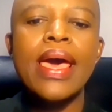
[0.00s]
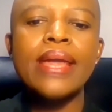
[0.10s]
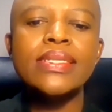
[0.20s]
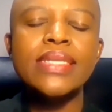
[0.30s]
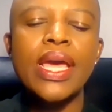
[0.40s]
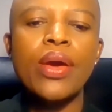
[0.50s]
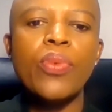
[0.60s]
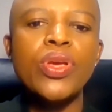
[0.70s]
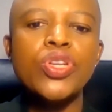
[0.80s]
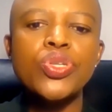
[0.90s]
And uh,
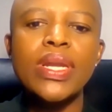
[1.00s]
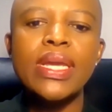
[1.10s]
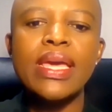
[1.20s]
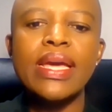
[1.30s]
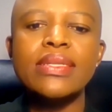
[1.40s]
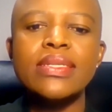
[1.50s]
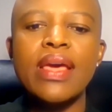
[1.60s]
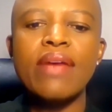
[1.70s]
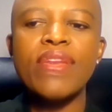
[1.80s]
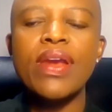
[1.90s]
we usually get
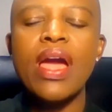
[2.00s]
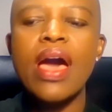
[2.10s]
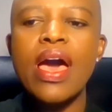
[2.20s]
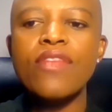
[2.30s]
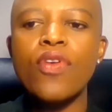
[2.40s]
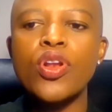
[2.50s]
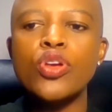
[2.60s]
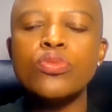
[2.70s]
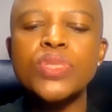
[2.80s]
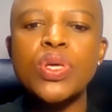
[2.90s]
uh, very high
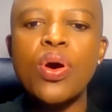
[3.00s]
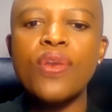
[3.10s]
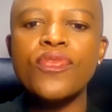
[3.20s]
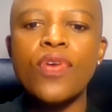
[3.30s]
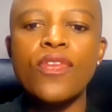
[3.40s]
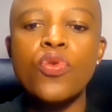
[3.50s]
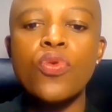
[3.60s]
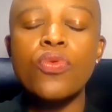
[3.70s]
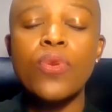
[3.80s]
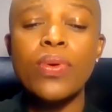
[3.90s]
volumes of, of,
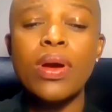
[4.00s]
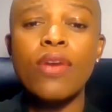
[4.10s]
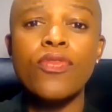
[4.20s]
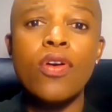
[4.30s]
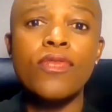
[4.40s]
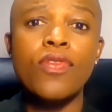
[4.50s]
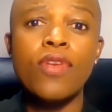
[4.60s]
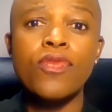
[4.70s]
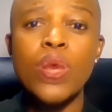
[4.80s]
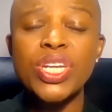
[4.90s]
of, of,
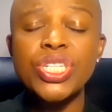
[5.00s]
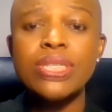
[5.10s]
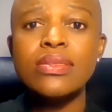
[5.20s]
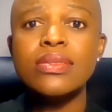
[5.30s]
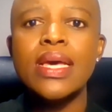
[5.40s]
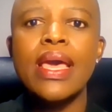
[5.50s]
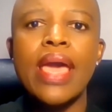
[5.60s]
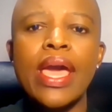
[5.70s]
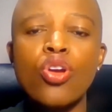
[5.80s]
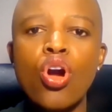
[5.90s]
of questions
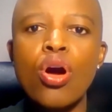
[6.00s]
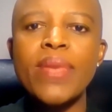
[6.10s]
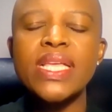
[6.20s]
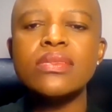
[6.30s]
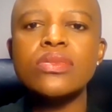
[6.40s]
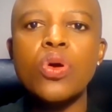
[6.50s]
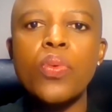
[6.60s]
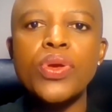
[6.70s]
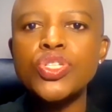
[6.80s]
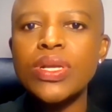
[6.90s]
and comments. So
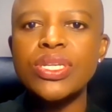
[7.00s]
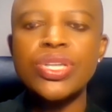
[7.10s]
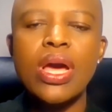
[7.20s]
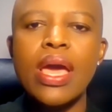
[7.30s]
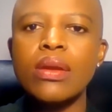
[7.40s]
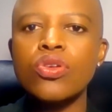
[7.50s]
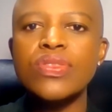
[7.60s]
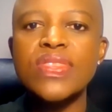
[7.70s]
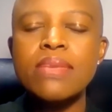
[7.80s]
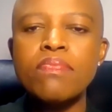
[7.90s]
we usually try and
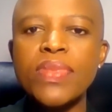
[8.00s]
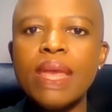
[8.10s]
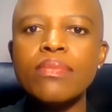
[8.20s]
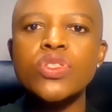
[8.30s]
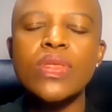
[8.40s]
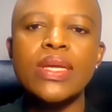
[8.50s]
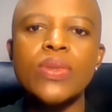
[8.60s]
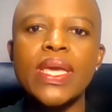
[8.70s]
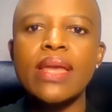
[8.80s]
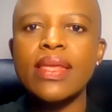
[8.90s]
theme them so
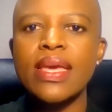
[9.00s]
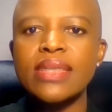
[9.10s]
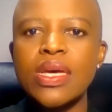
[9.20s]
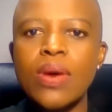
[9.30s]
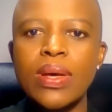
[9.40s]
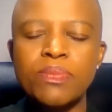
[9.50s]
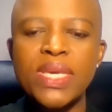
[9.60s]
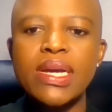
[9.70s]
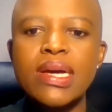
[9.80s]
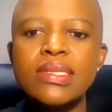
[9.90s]
that we can get our
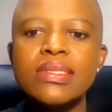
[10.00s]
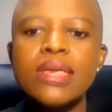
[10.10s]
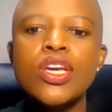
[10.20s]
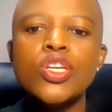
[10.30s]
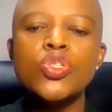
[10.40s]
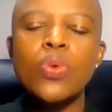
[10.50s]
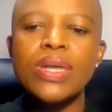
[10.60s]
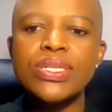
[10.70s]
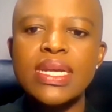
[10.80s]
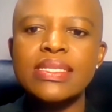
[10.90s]
speakers to
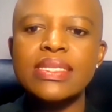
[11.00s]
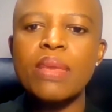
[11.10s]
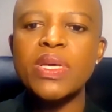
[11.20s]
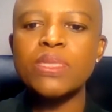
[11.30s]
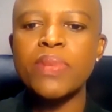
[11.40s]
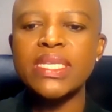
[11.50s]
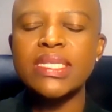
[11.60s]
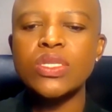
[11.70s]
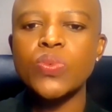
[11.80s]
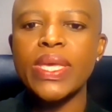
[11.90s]
address them as
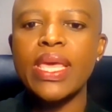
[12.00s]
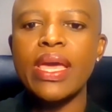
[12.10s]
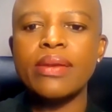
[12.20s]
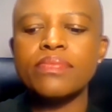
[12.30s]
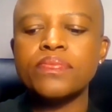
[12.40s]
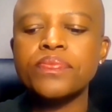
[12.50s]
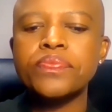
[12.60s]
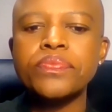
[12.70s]
best as we can.